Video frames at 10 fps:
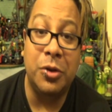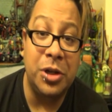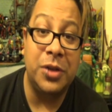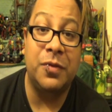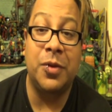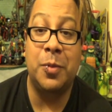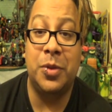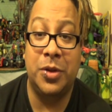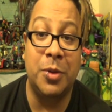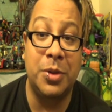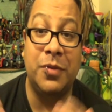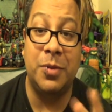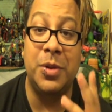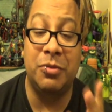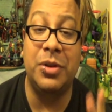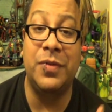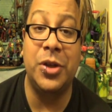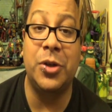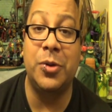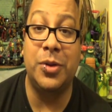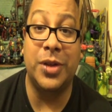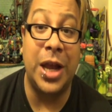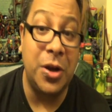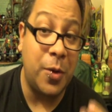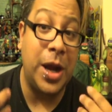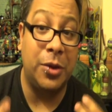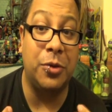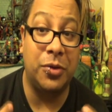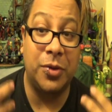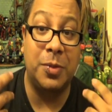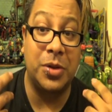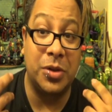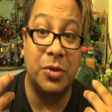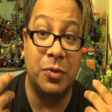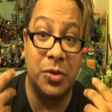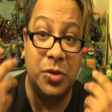Learning from something from this review, because I know I learned something